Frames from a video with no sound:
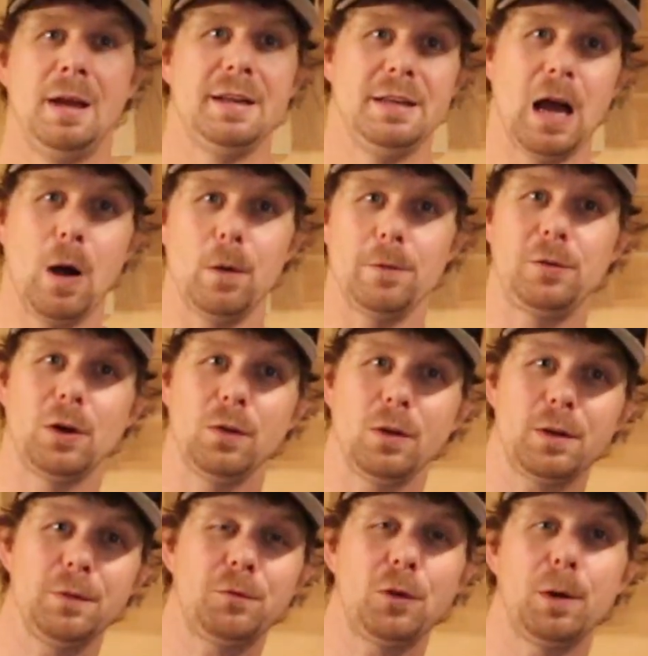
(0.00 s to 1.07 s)
Now, if you're
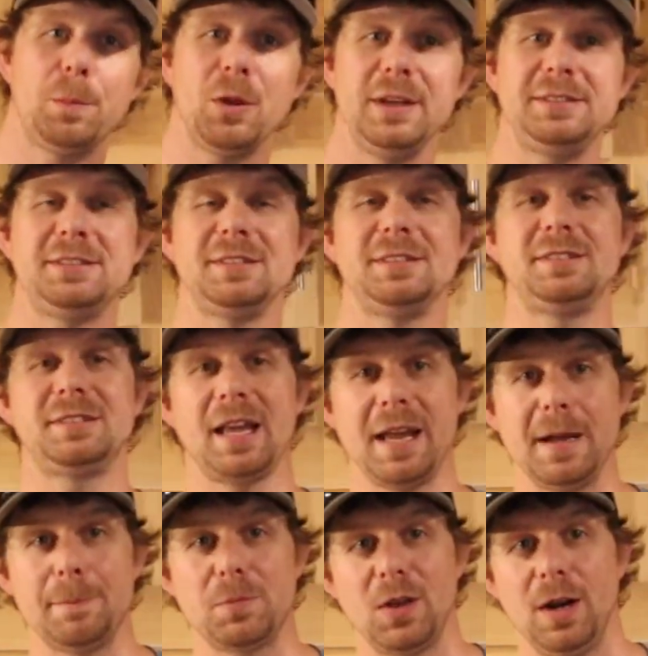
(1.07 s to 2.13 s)
looking for a place to stay
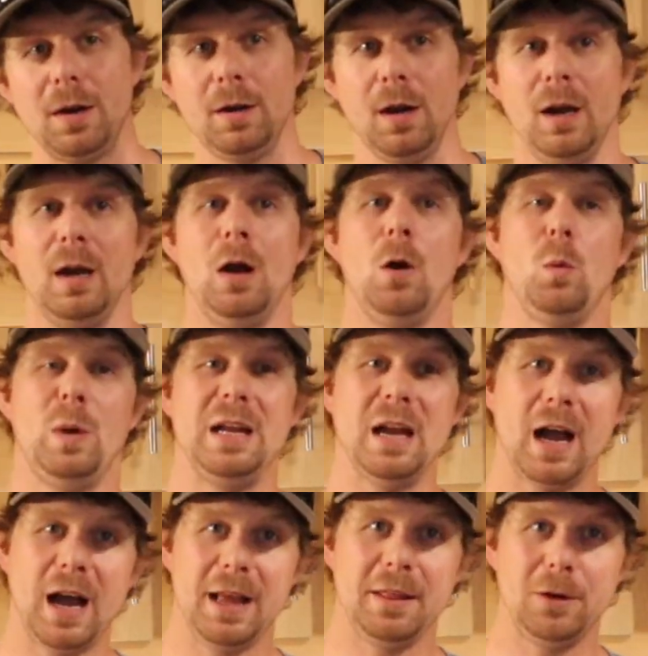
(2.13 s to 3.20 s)
up there, we
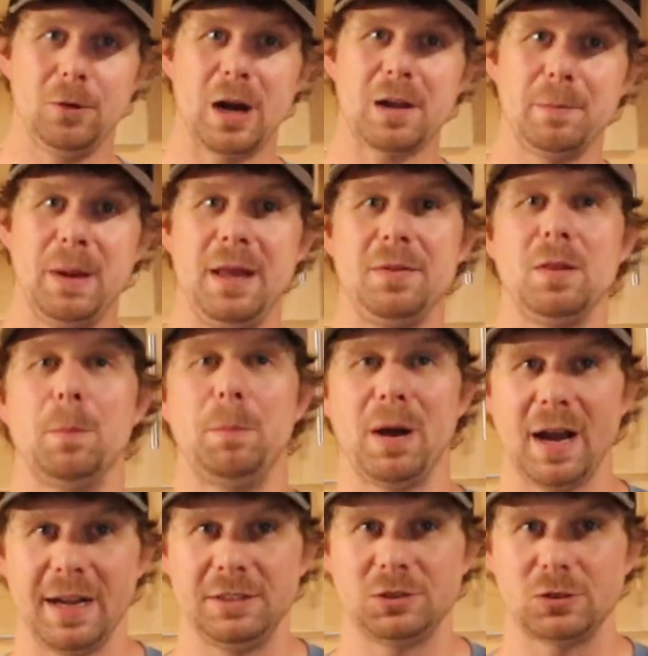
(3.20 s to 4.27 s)
highly recommend the
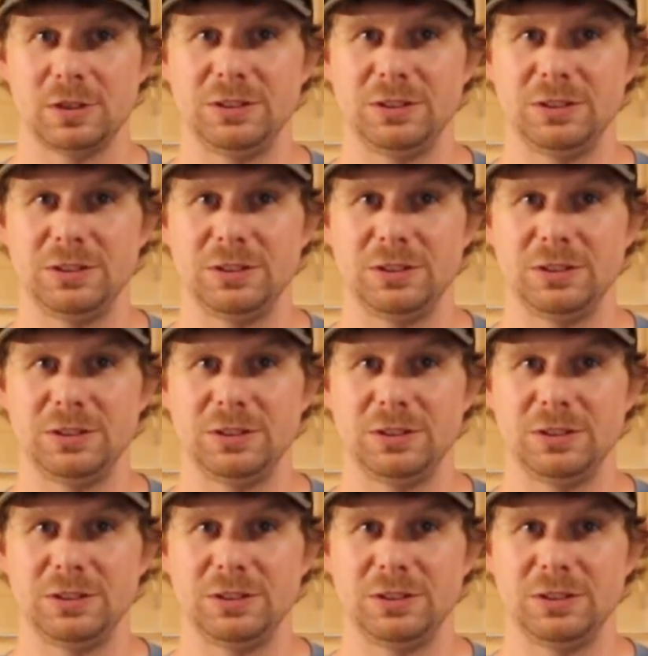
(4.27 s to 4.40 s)
Pines